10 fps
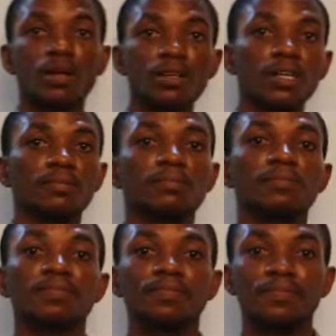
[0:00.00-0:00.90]
Okay,
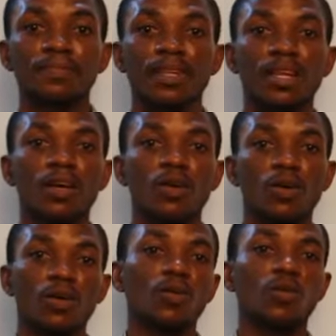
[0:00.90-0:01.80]

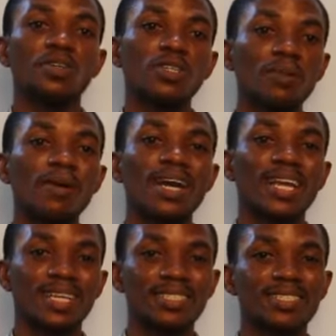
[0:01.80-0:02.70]
when you talk about
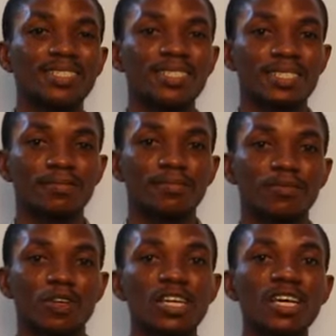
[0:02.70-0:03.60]
elasticity,
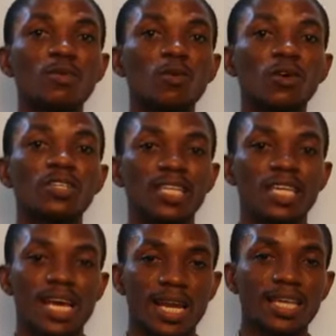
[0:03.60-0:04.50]
when you hear the word
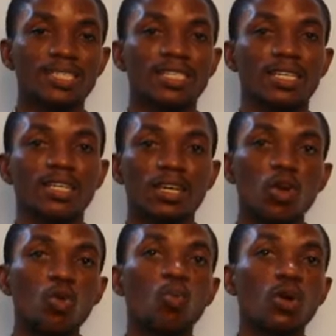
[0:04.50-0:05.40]
elastic,
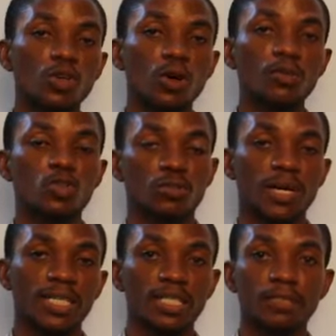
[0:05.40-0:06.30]
what comes to
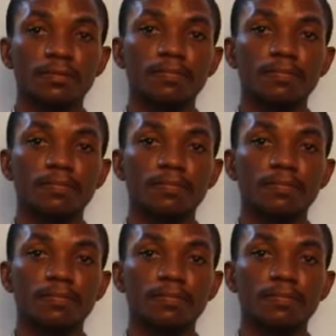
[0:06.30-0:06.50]
mind?